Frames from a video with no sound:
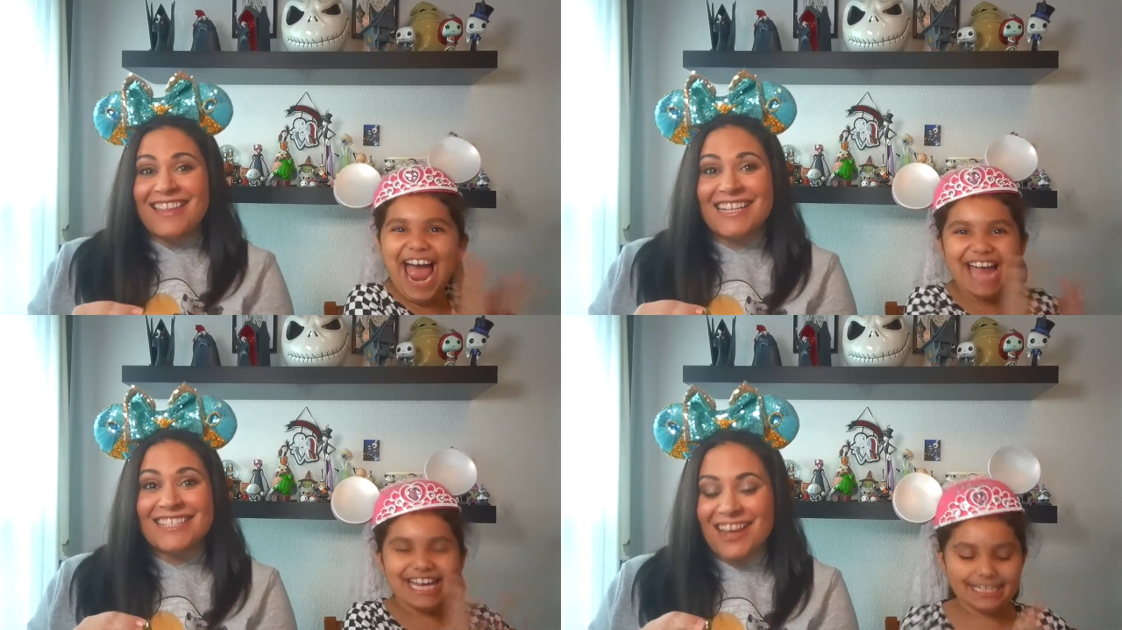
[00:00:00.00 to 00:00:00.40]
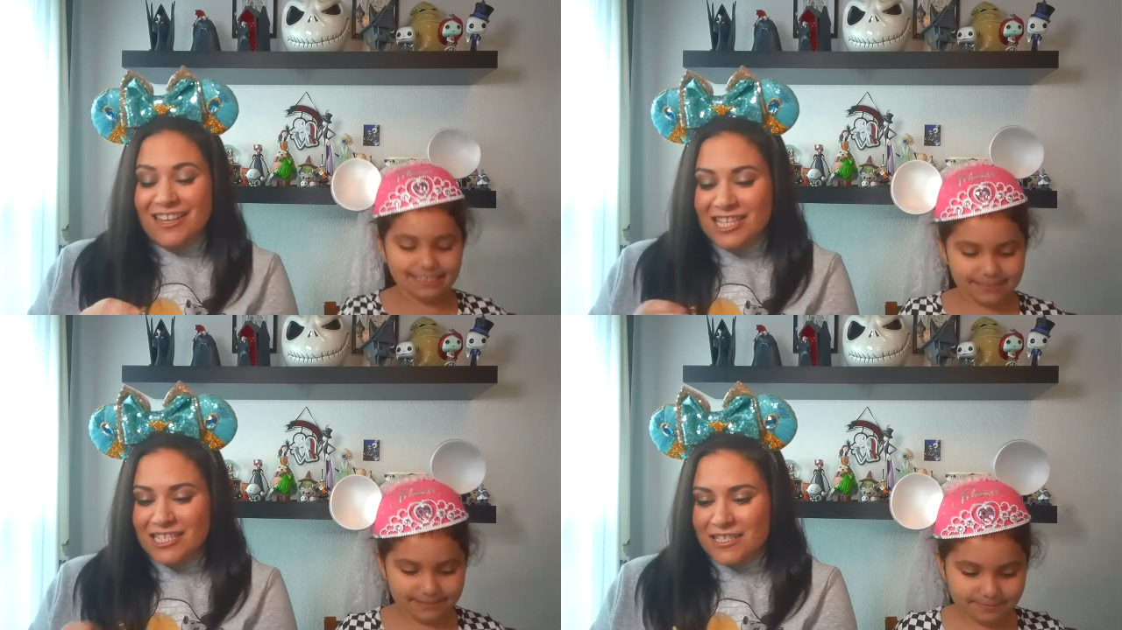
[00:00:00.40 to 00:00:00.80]
Speaker 1: That's
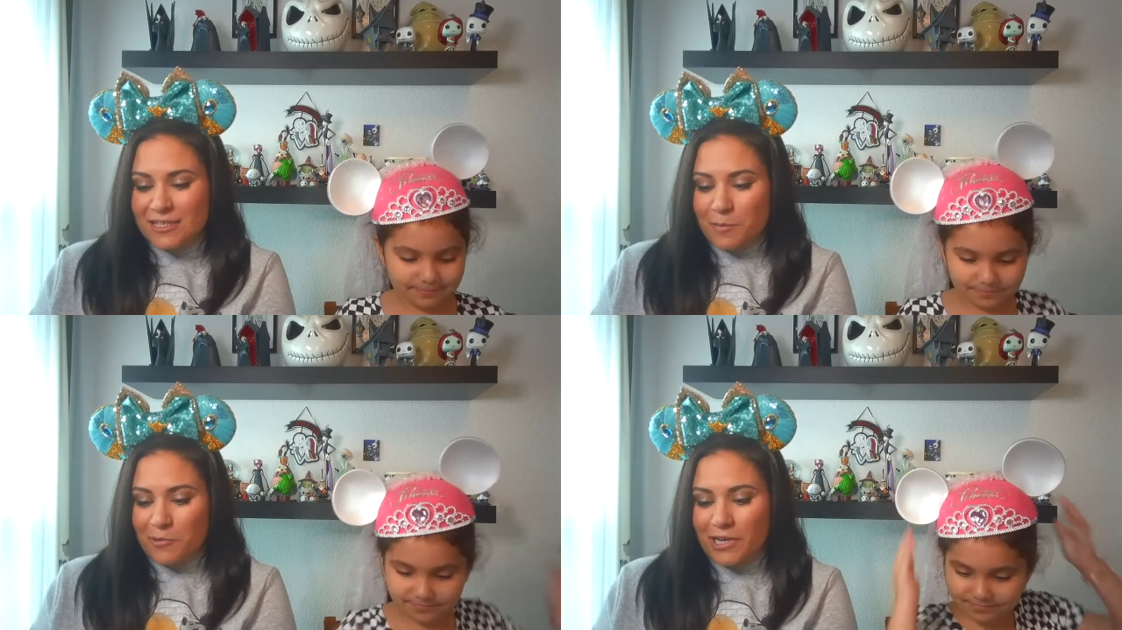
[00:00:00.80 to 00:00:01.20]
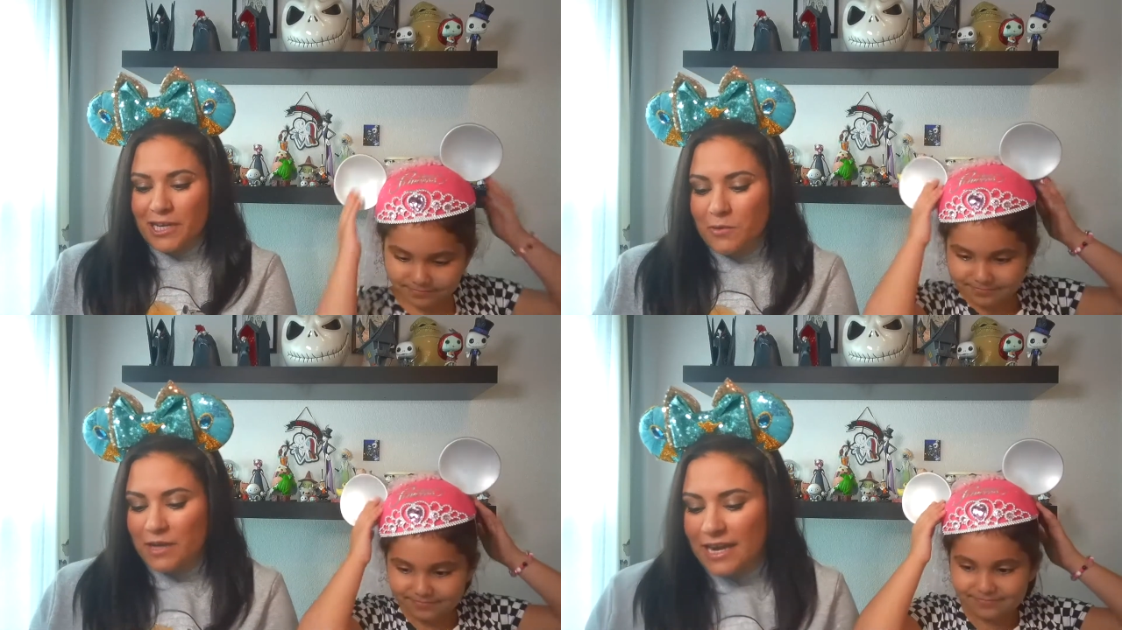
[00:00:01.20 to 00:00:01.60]
odd. This is a
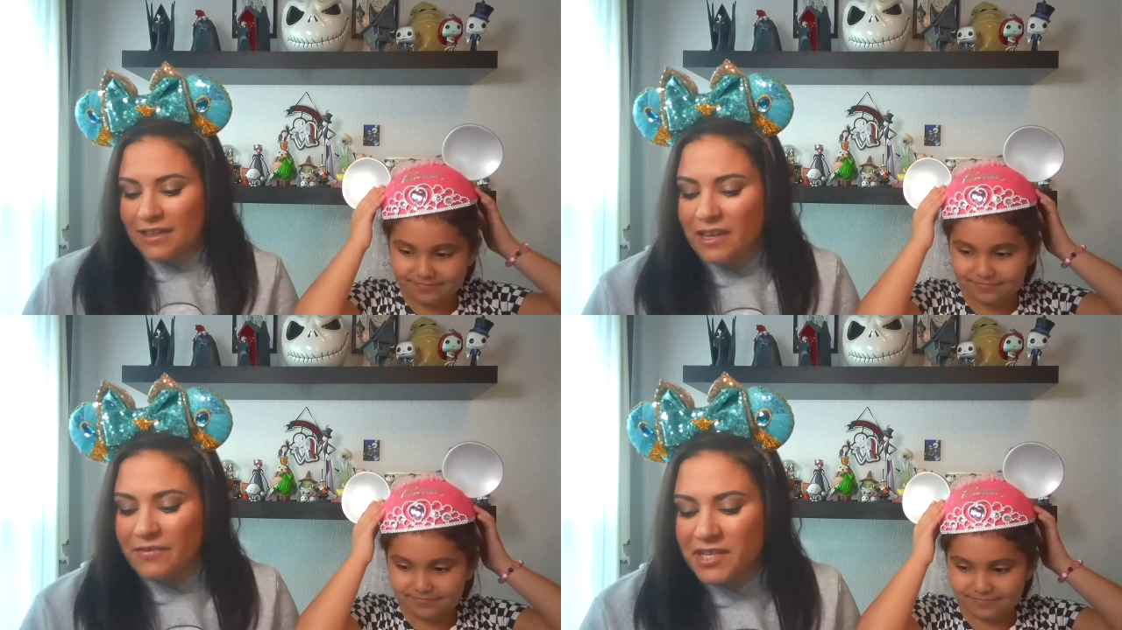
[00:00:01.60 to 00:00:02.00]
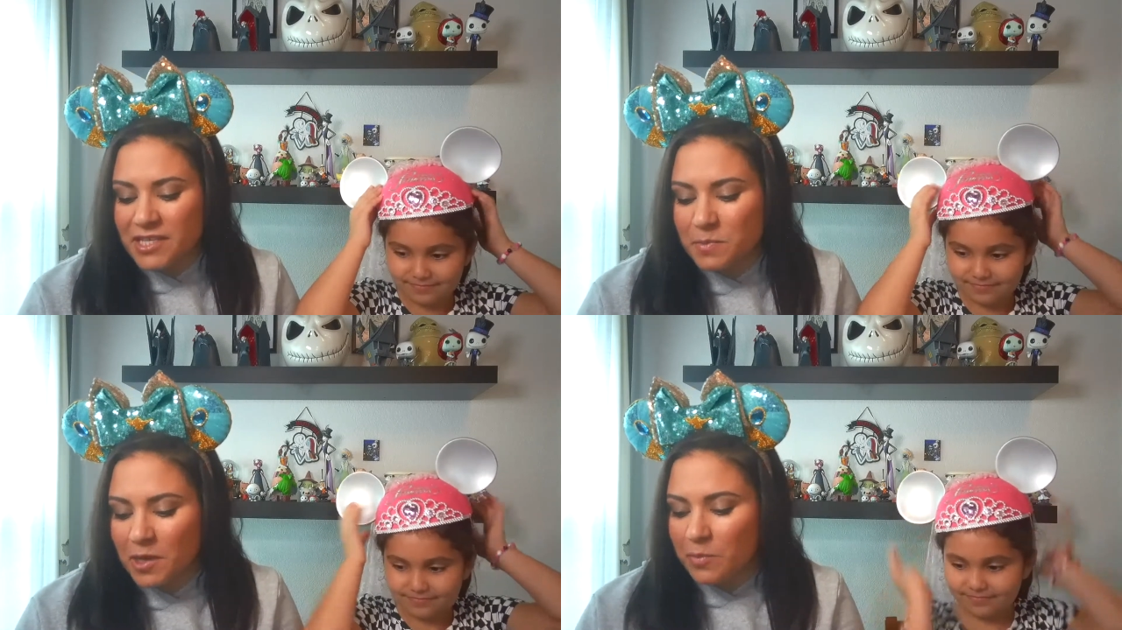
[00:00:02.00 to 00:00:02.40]
pretty one. I love
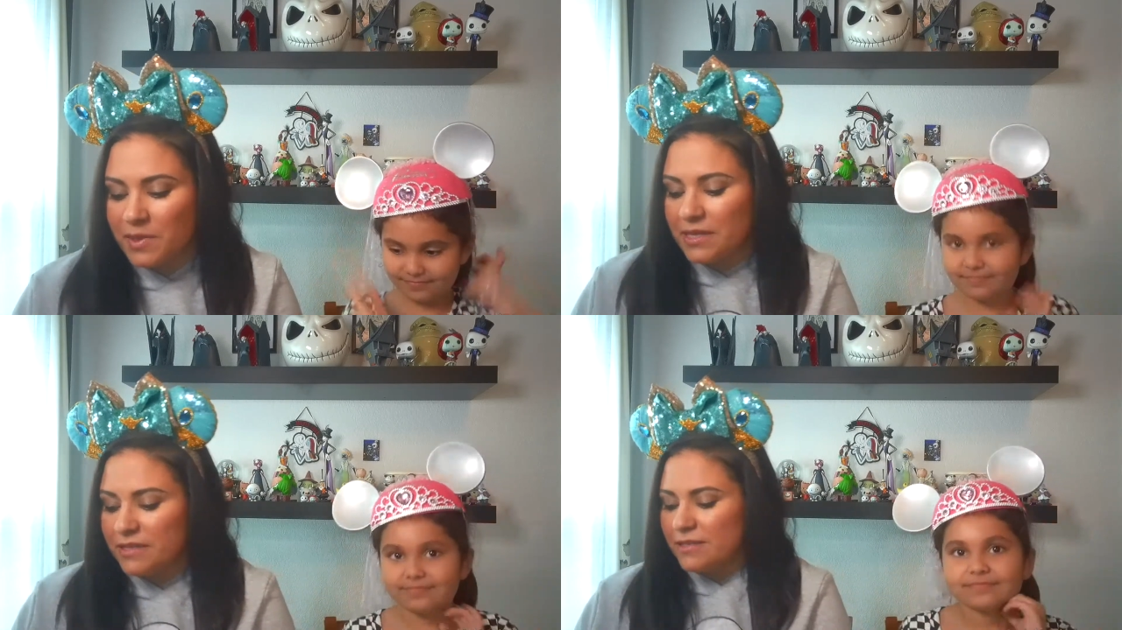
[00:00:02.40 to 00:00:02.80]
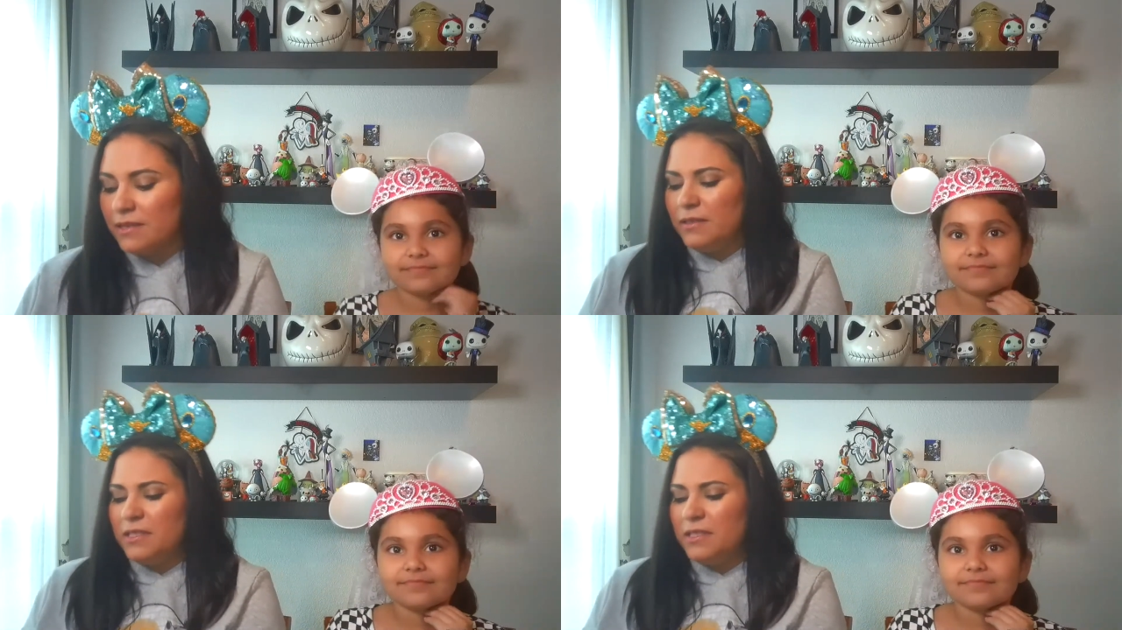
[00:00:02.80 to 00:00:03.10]
these bow pins.